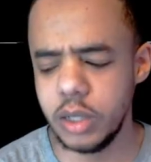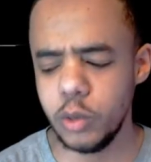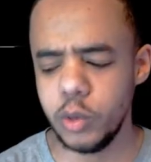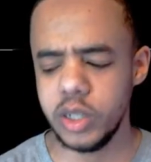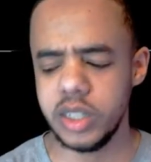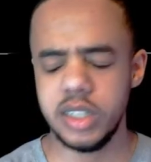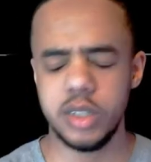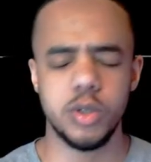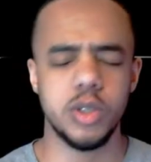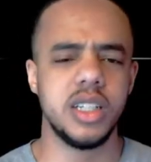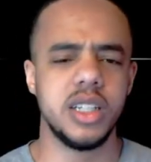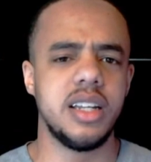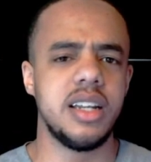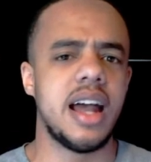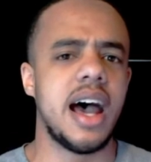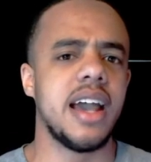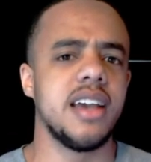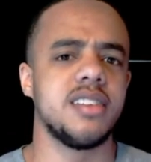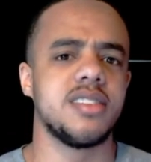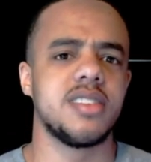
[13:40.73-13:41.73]
really, really
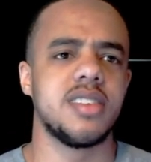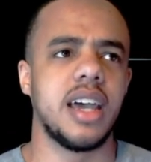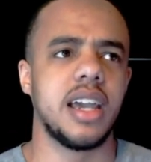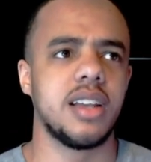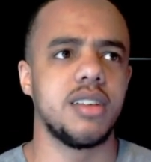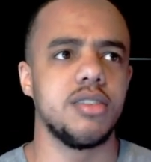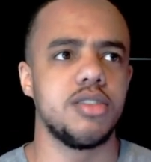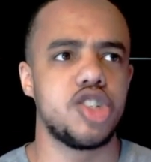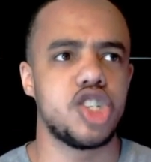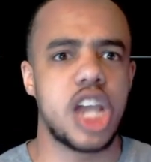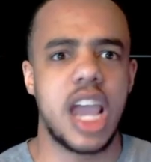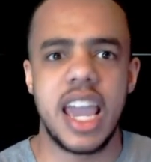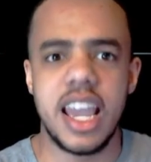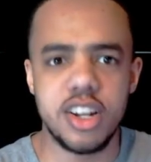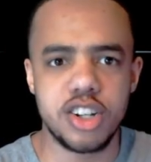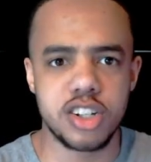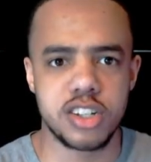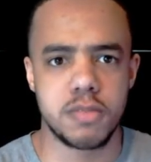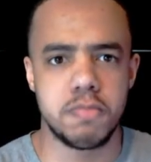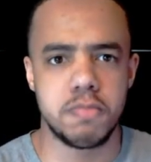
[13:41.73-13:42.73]
nice
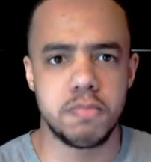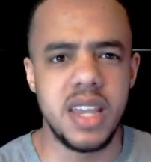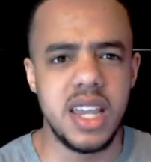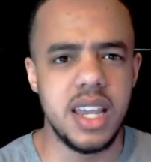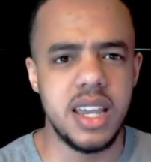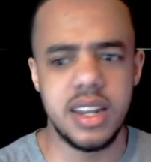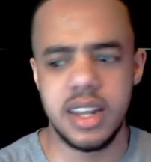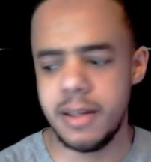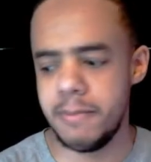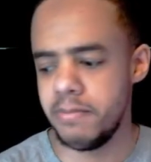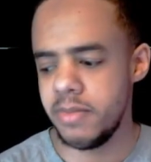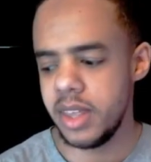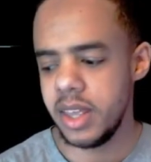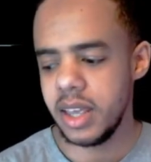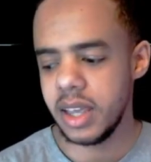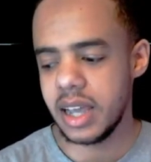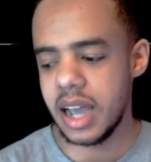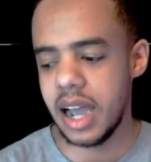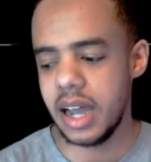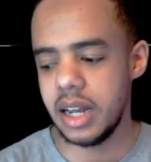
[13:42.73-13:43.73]
change of speed and
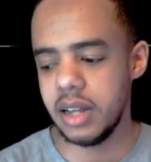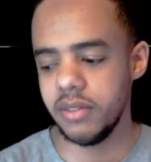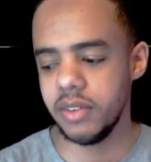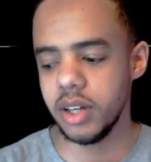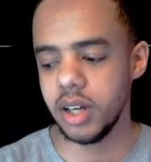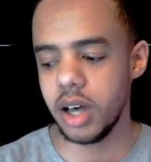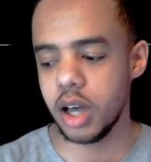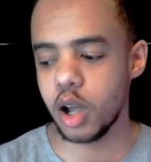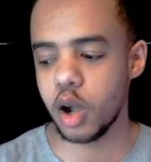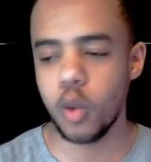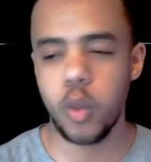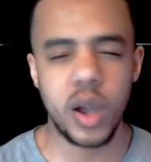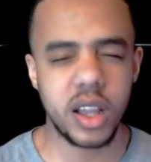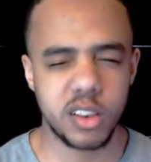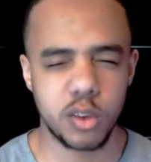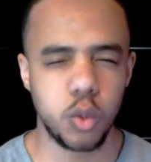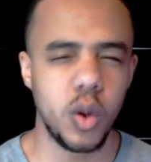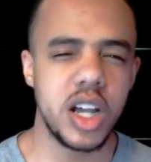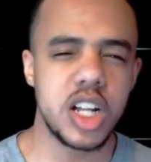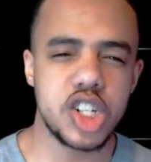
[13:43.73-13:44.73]
kind of a quick
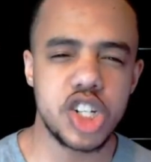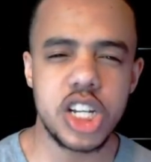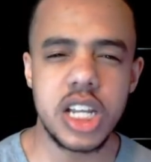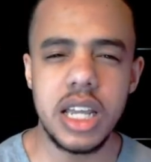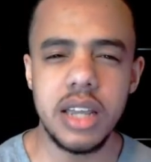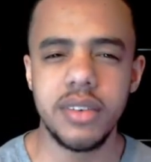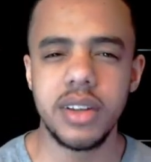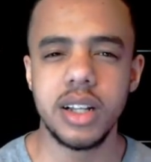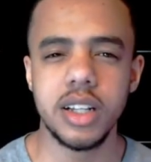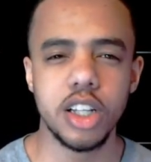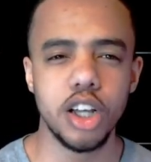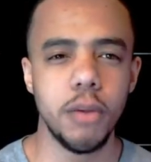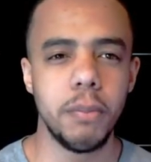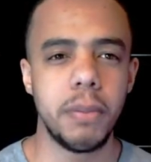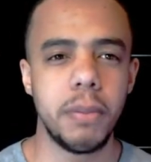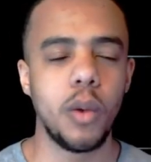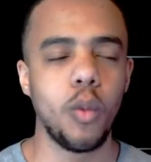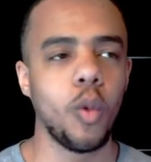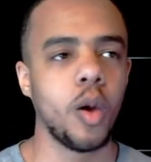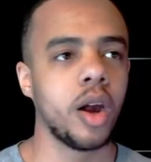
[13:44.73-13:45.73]
twitch, even a little
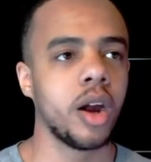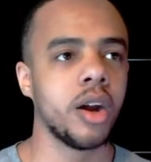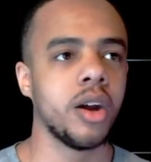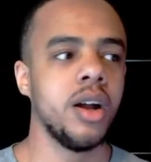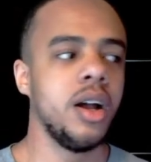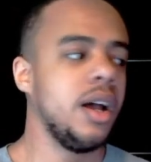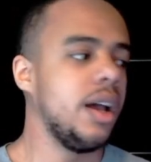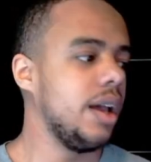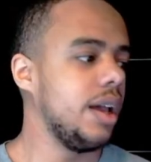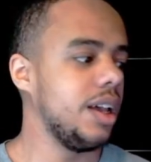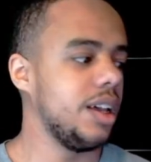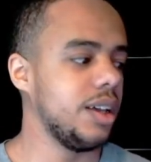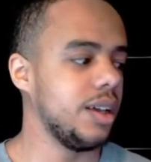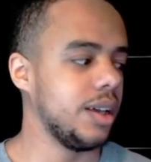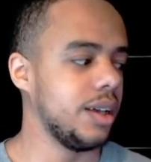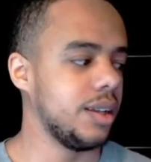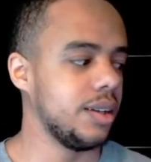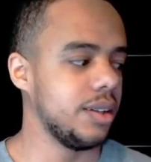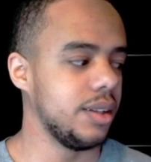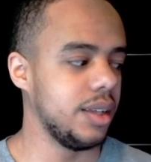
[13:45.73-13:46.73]
bit, where
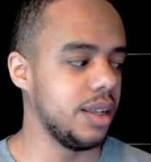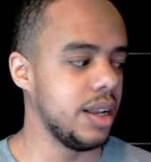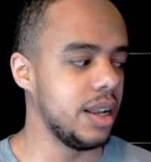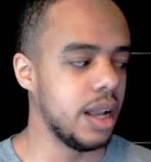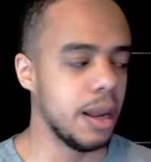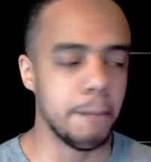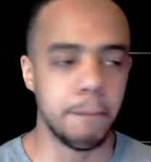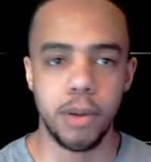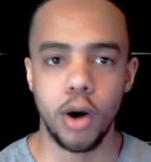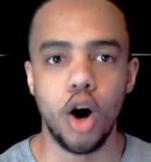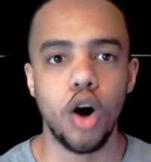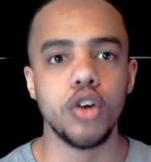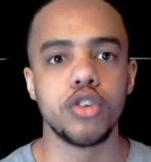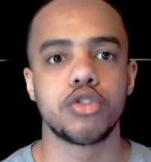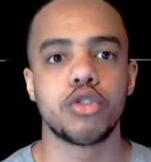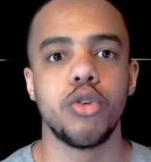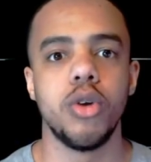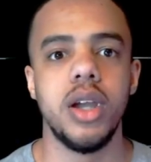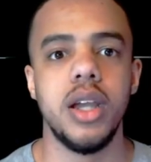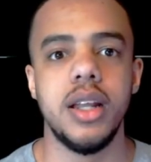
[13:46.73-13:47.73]
in a ball
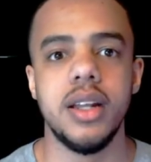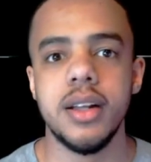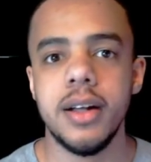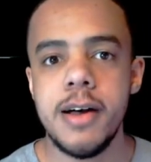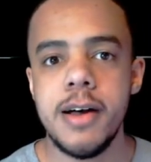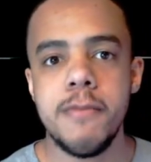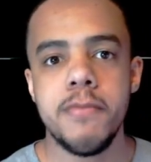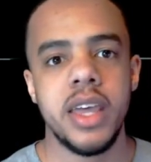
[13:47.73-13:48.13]
screen,